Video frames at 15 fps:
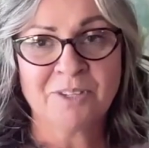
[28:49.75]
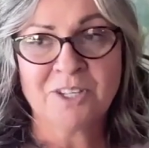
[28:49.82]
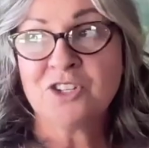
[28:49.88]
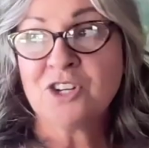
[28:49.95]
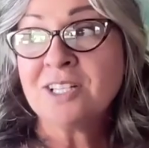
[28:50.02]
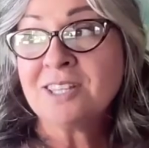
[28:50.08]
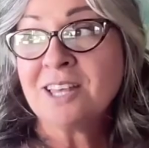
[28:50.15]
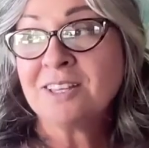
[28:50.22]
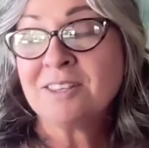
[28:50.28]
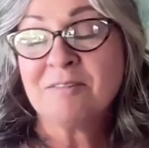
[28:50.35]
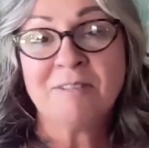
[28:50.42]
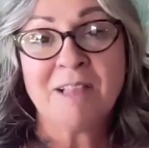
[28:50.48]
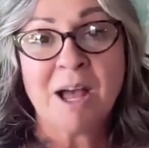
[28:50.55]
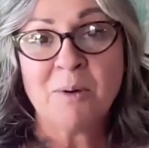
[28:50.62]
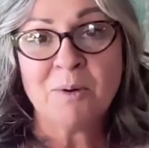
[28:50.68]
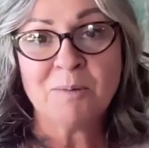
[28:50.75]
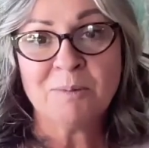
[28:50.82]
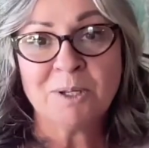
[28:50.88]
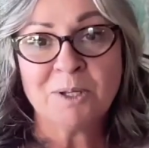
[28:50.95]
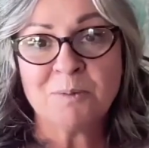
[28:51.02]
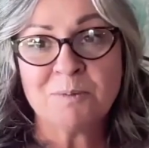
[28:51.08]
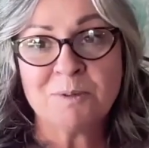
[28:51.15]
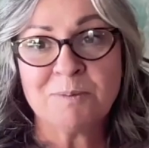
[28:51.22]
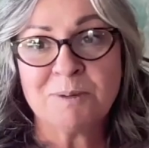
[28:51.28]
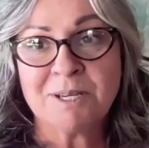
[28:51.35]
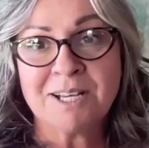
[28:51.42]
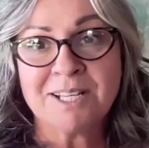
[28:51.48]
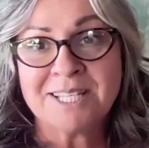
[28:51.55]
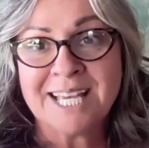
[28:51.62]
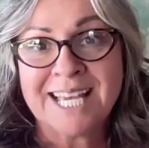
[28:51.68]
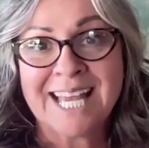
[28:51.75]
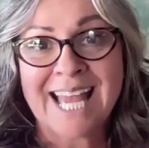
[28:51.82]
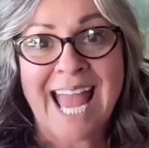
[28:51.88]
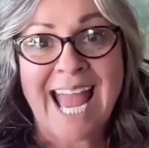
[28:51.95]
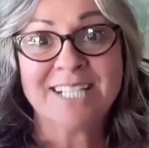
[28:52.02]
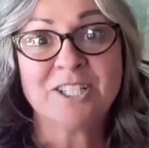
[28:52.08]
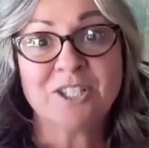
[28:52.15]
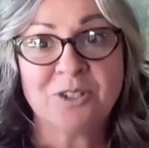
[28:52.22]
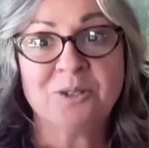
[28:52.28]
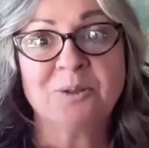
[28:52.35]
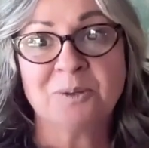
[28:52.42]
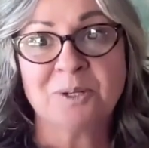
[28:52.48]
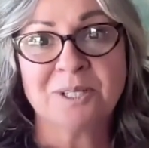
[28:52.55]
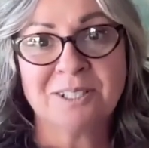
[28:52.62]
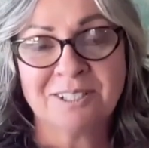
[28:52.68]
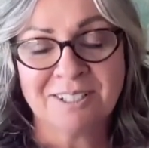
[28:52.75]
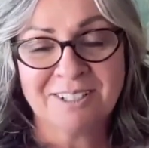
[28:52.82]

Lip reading: Just like the flower blooms because it has to,